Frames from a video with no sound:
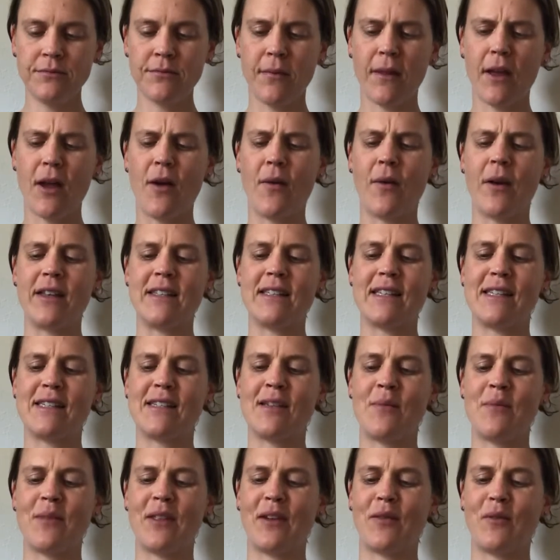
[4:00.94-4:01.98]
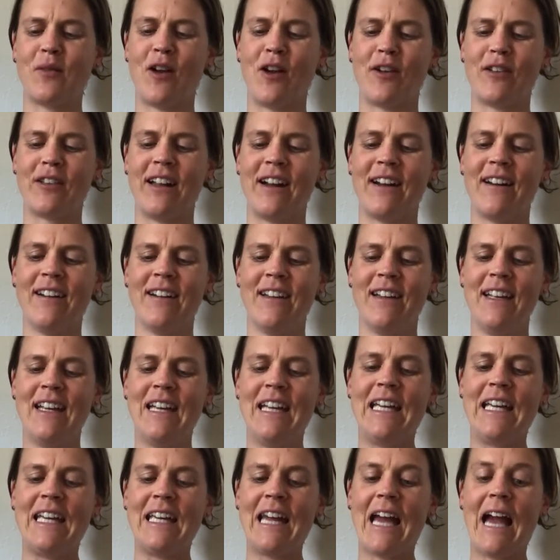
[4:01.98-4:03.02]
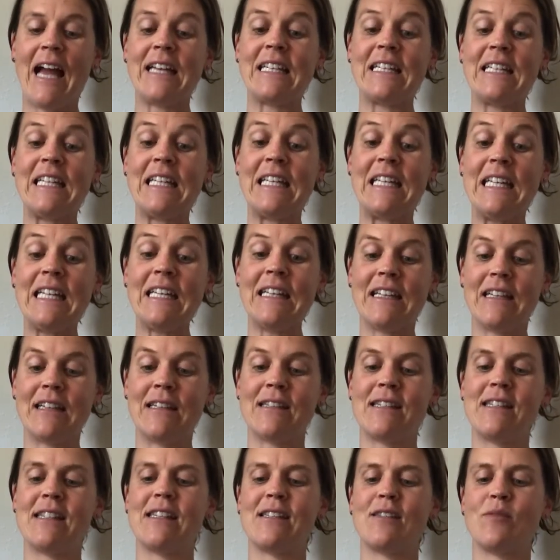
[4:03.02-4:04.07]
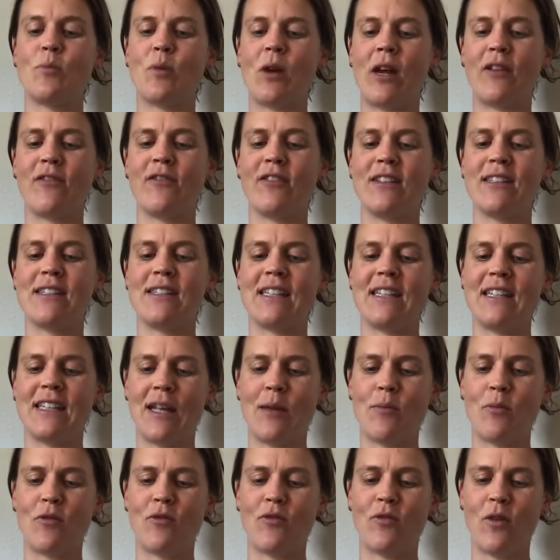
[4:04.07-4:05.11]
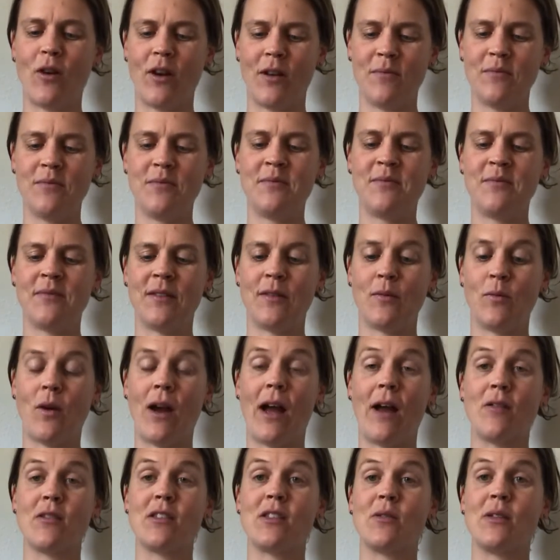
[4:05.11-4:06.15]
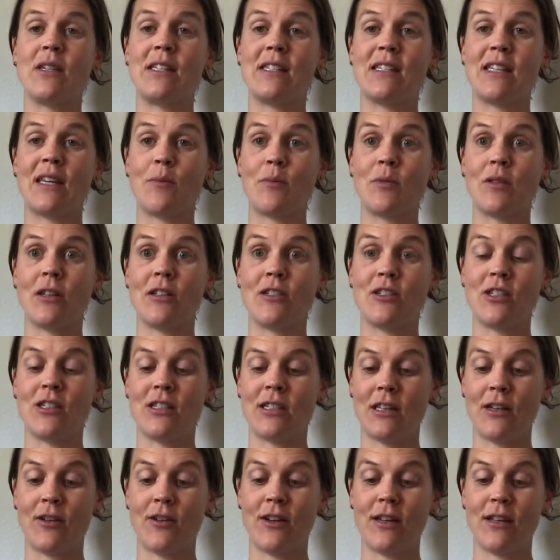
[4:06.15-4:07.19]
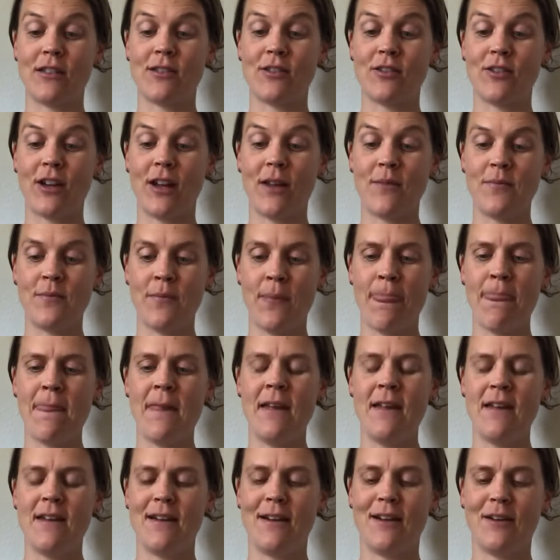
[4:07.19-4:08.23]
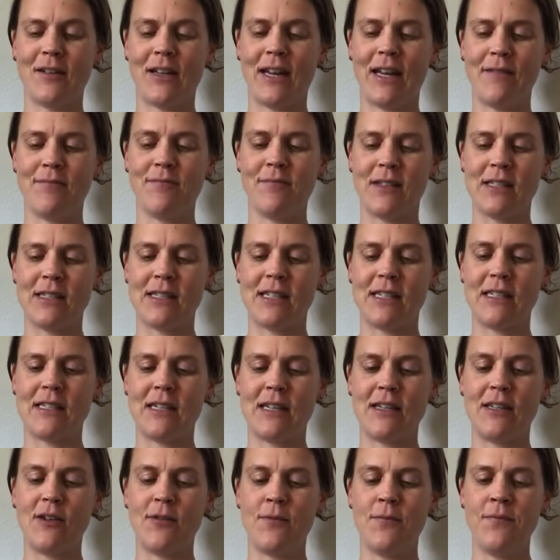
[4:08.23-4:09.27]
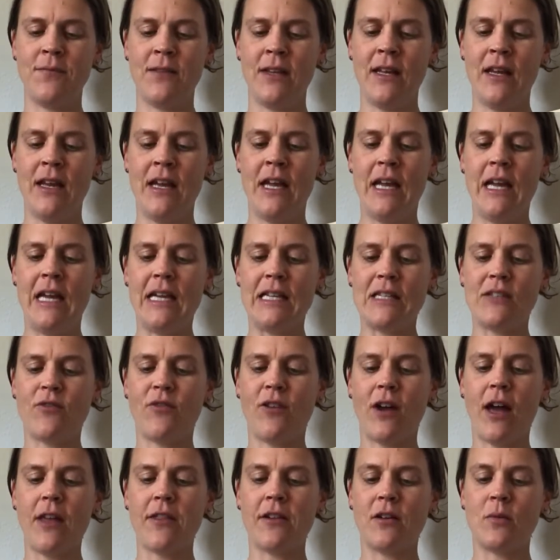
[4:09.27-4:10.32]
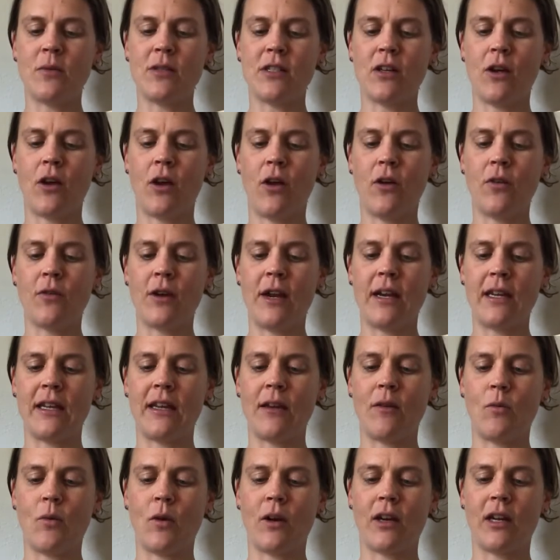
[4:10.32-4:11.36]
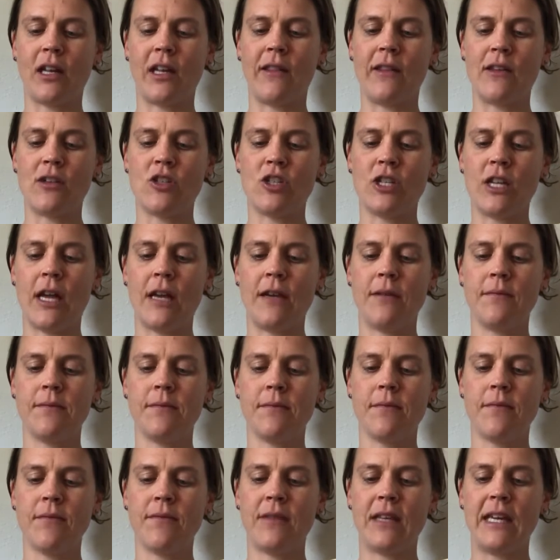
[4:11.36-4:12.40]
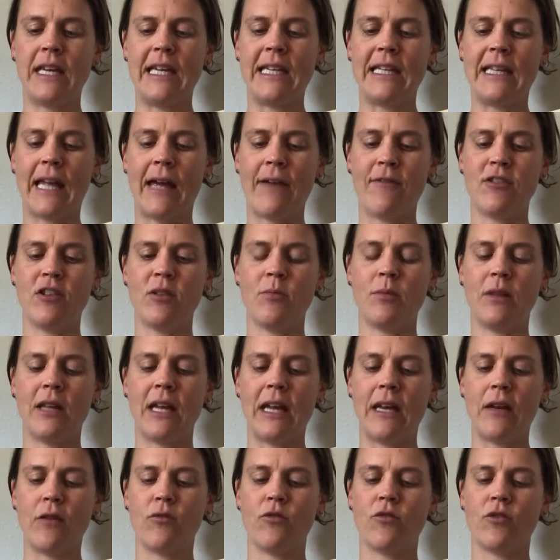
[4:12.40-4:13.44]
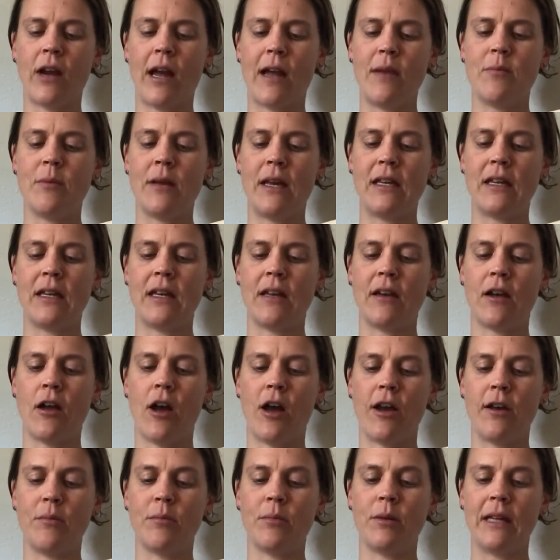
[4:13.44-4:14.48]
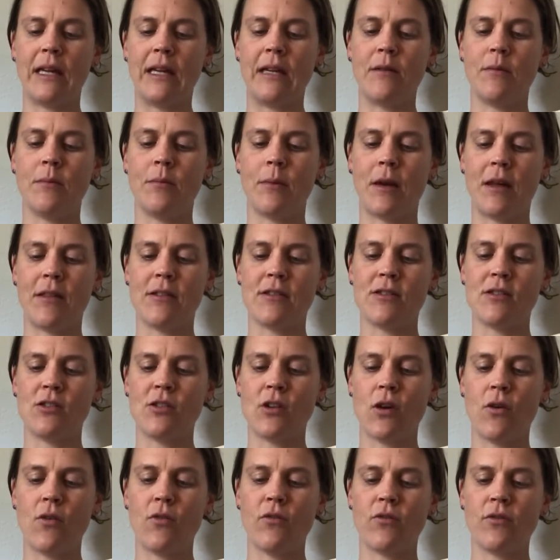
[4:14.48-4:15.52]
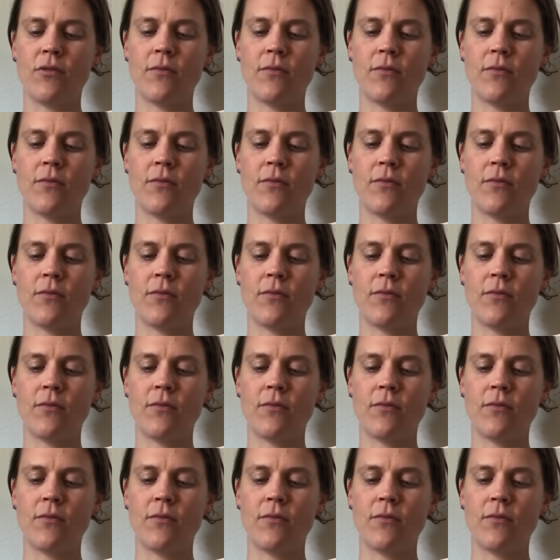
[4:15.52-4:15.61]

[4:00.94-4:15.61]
Oh, I said something wrong there. He hadn't eaten since breakfast the day before. Wow, so he skipped lunch and dinner yesterday. Okay, let's continue. His father was already at work in the shed. He'd left a plate of fried bacon on a plate by the stove.